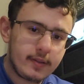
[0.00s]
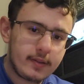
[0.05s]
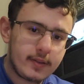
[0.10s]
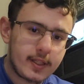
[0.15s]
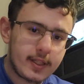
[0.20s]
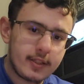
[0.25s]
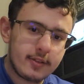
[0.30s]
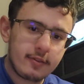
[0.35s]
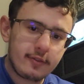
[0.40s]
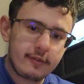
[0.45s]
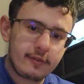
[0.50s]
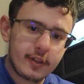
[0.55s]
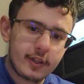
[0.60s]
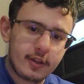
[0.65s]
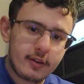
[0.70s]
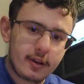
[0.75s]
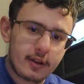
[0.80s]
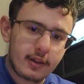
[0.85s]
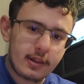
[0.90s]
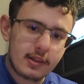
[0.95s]
then you'll
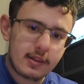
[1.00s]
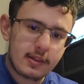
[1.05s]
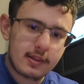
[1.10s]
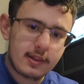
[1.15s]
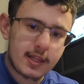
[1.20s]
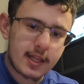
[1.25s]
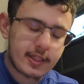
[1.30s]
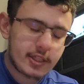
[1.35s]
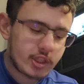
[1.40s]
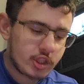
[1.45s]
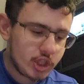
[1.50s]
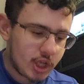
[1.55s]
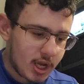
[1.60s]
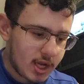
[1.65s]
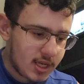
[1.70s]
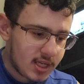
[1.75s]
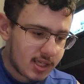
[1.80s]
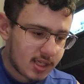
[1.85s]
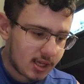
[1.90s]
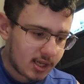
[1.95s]
figure out that
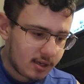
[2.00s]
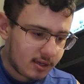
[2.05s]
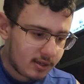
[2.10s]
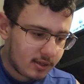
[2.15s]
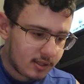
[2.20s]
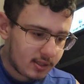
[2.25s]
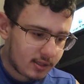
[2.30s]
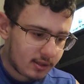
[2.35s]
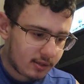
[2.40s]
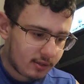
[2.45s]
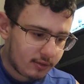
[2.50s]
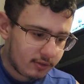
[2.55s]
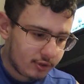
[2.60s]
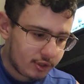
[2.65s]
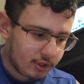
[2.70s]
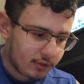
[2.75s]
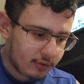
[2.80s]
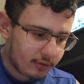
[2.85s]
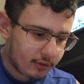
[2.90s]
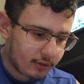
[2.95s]
Jason is the new
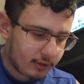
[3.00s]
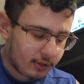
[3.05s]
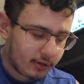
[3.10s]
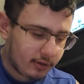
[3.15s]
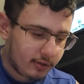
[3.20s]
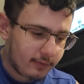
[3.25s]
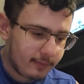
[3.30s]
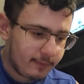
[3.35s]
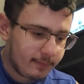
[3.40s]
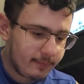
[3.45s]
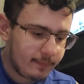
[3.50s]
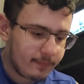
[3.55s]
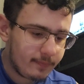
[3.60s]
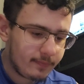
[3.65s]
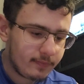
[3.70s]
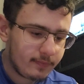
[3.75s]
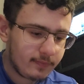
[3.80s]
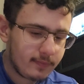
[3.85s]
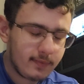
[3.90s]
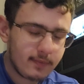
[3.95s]
Joker.
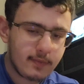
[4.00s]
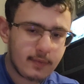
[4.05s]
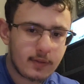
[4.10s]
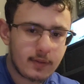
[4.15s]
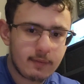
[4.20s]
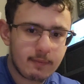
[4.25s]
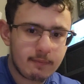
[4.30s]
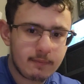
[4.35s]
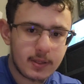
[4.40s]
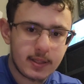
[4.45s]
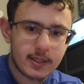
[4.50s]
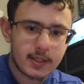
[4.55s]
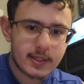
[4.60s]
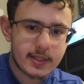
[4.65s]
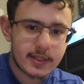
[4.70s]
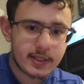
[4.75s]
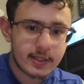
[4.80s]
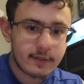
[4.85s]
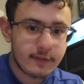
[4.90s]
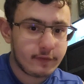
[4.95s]

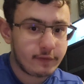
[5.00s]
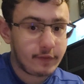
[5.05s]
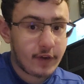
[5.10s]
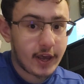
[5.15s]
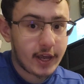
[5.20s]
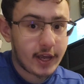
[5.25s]
Because the